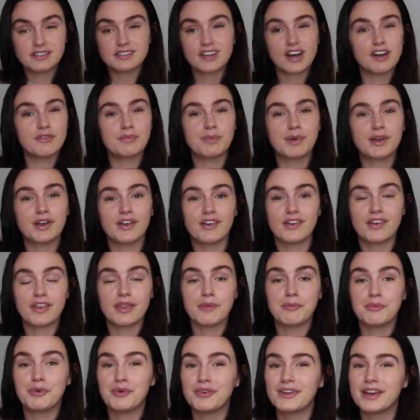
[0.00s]
So I put it on in
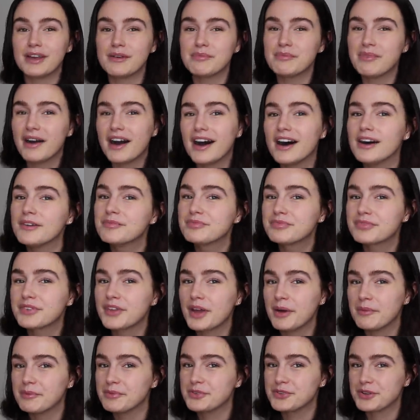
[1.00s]
the morning, but
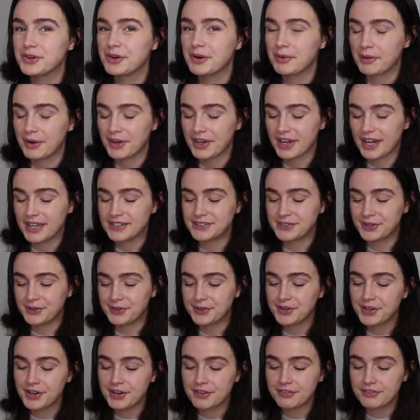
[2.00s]
I'm sure I won't get
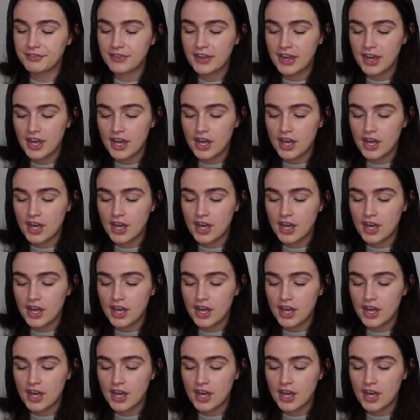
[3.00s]
told off.